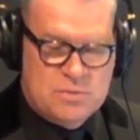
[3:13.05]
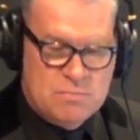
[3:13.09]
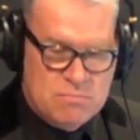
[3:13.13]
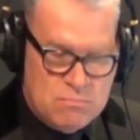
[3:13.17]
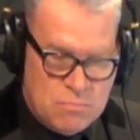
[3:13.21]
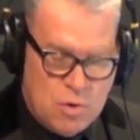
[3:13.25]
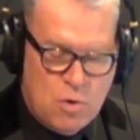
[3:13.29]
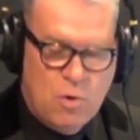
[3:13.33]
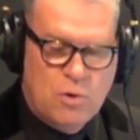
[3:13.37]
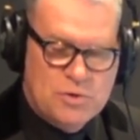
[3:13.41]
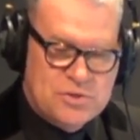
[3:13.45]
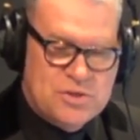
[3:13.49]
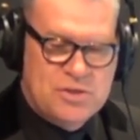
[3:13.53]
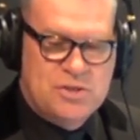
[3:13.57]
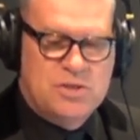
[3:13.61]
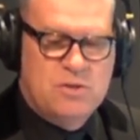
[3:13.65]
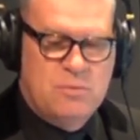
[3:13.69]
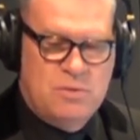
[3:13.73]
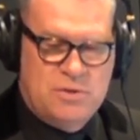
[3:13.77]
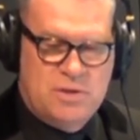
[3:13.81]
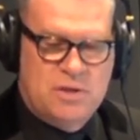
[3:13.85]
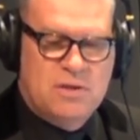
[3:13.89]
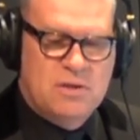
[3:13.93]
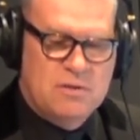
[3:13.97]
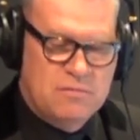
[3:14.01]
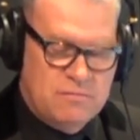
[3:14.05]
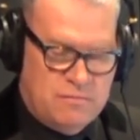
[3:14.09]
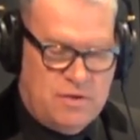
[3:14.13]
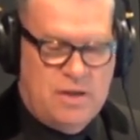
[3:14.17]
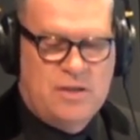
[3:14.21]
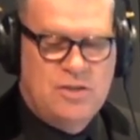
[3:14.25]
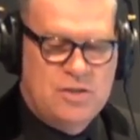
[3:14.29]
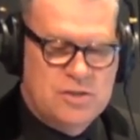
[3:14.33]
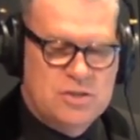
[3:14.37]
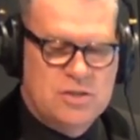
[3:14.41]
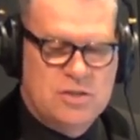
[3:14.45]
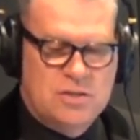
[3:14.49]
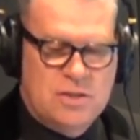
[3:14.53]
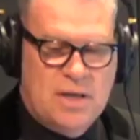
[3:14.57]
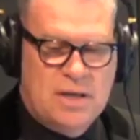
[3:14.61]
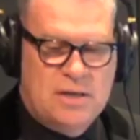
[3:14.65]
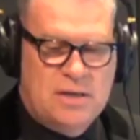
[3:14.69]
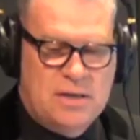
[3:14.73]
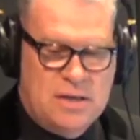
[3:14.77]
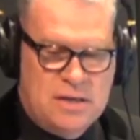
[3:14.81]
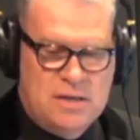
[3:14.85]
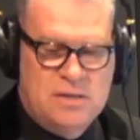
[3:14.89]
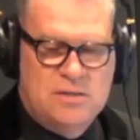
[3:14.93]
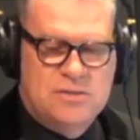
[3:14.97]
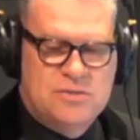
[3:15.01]
more to do with a convention than
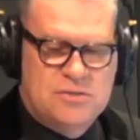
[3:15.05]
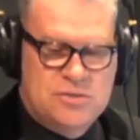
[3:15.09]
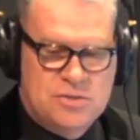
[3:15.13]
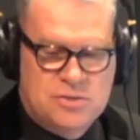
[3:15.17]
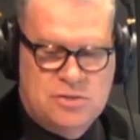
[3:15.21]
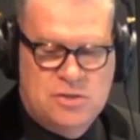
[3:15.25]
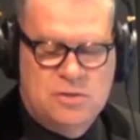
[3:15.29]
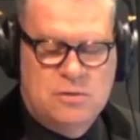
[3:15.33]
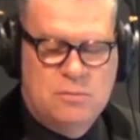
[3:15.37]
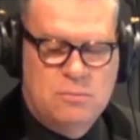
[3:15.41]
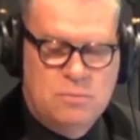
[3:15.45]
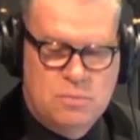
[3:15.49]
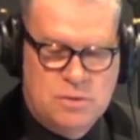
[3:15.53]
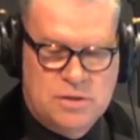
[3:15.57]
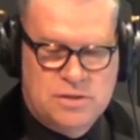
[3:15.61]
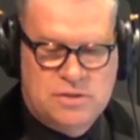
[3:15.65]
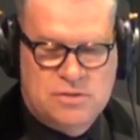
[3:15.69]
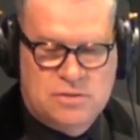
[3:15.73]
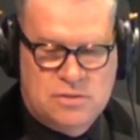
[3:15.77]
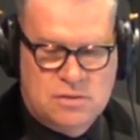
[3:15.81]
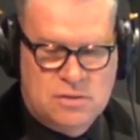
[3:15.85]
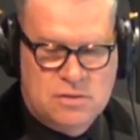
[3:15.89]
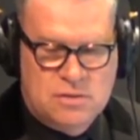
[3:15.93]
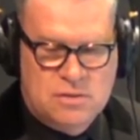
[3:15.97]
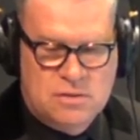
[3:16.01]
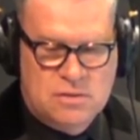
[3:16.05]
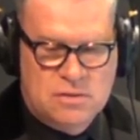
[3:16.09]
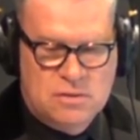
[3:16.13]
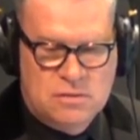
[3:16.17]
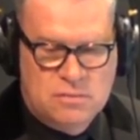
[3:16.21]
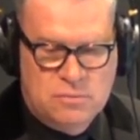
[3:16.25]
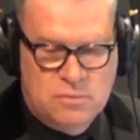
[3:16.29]
it is to do with, uh,